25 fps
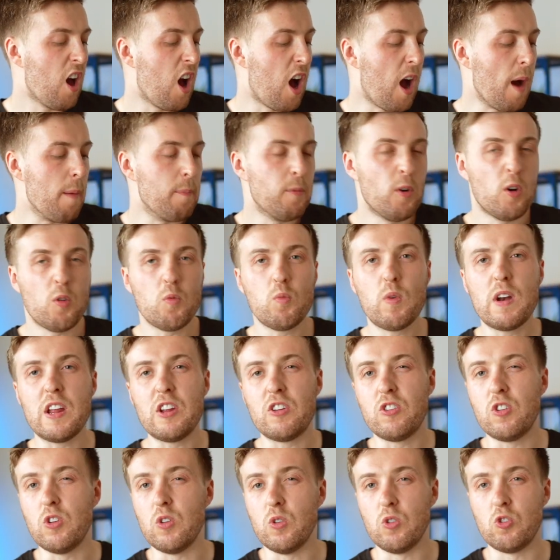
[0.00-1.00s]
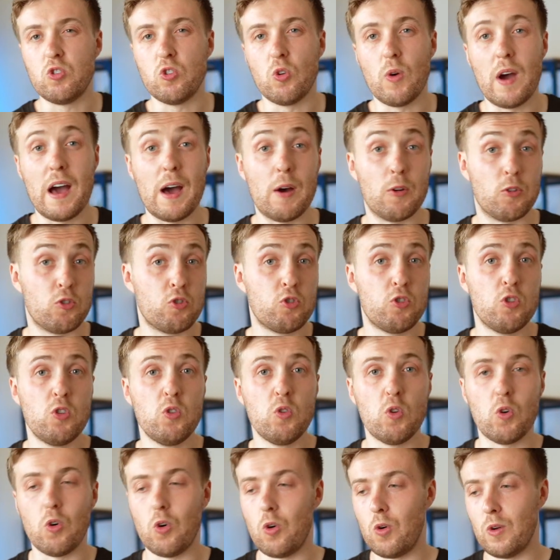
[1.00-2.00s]
I'm not really too sure how
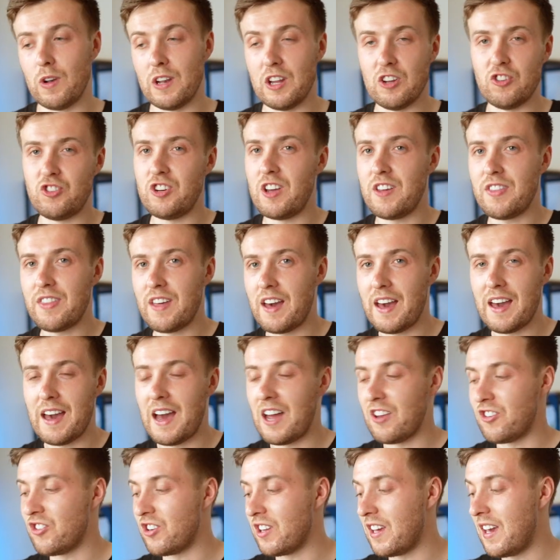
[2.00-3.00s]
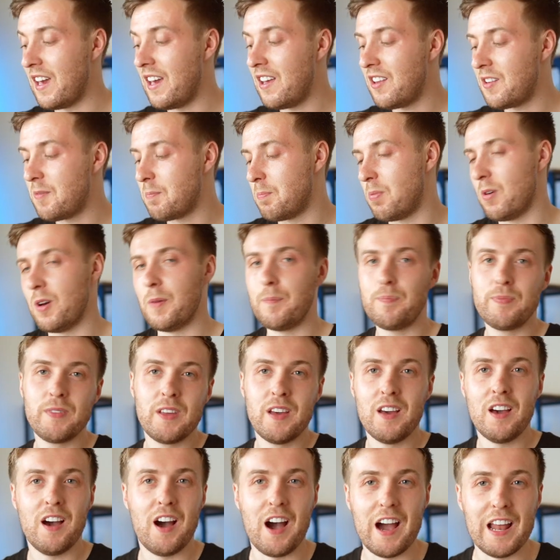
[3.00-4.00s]
true or legit that actually is, but
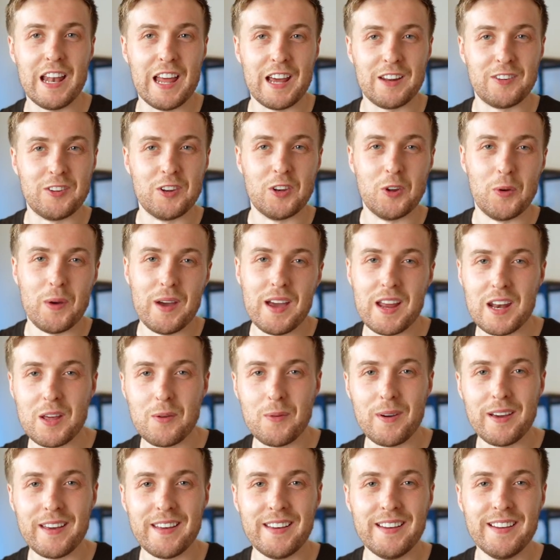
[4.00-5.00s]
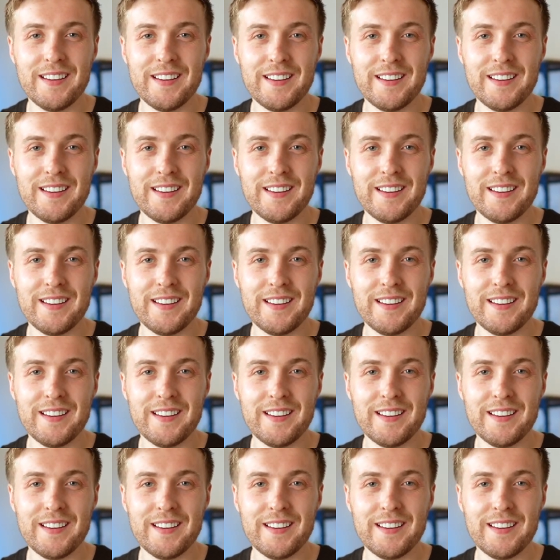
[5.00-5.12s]
I like to do it anyway.